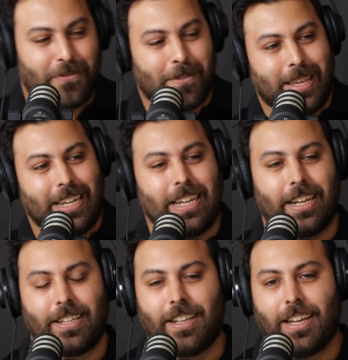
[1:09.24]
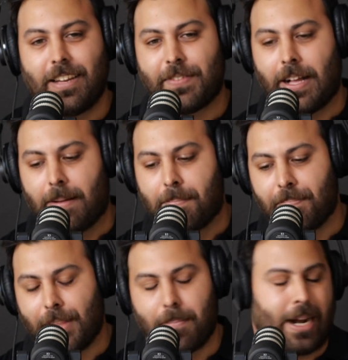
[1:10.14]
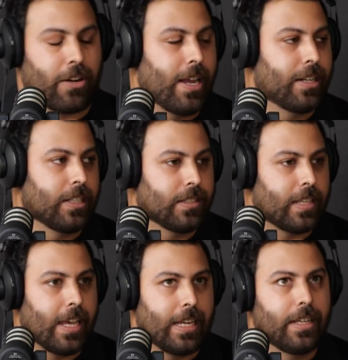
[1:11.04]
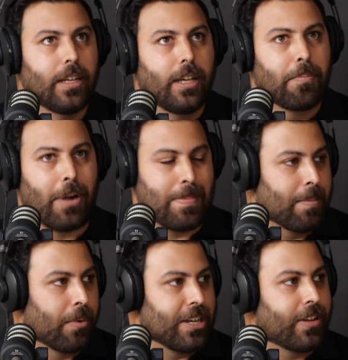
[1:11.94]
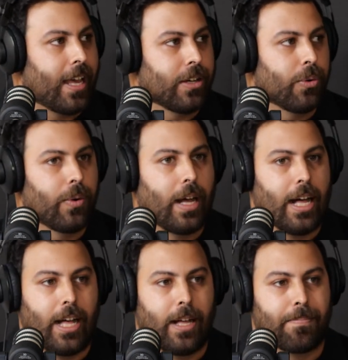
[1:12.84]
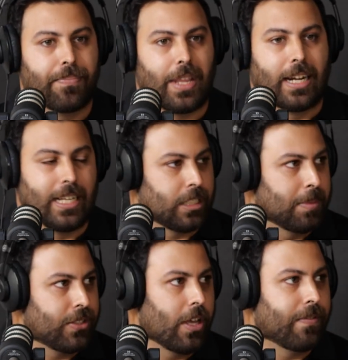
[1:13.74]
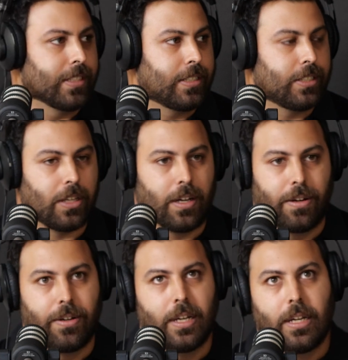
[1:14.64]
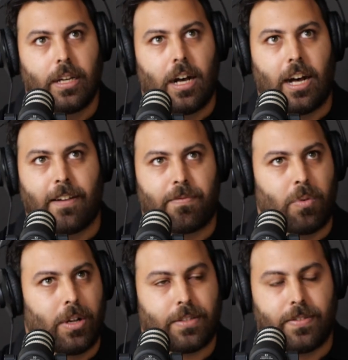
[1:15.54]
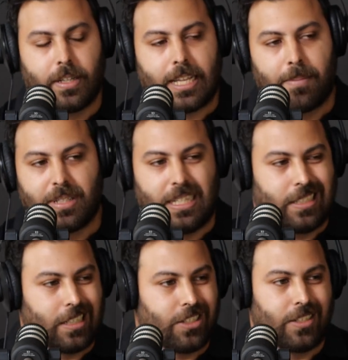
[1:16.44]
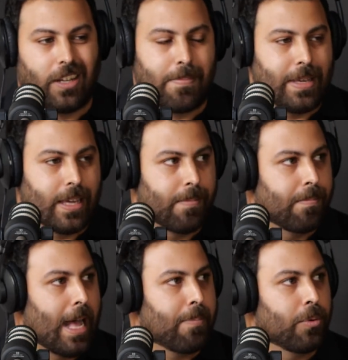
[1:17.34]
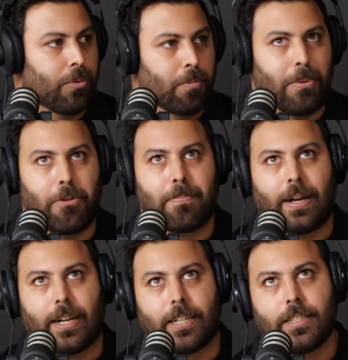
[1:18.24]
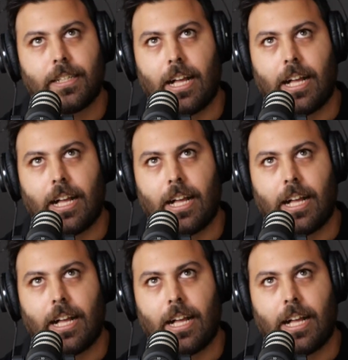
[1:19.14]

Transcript: for me, I have a background in, say, premium retail and customer service. So I've worked for companies such as IBM, Apple, Bupa,